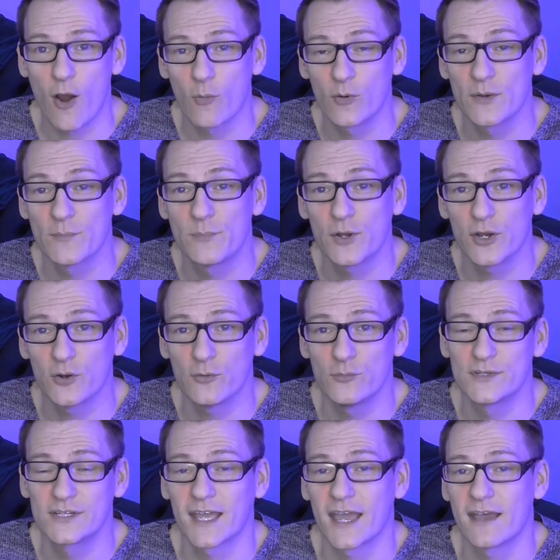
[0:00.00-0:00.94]
I want to put it
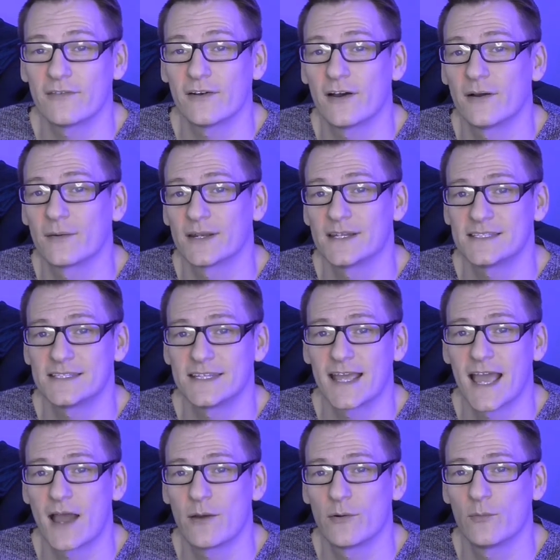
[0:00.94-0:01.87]
all together. I'm going to see
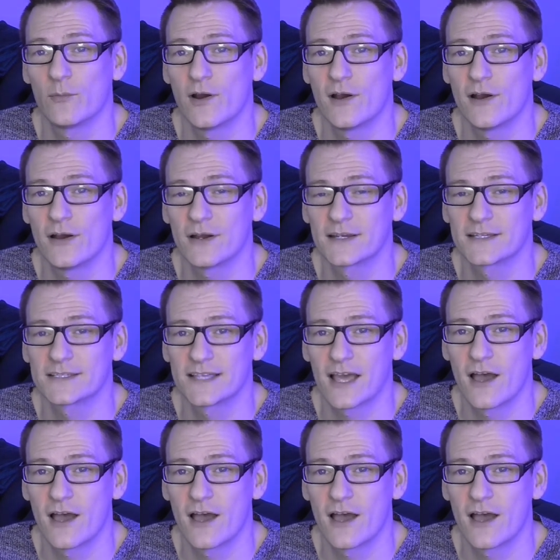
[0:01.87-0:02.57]
how it works.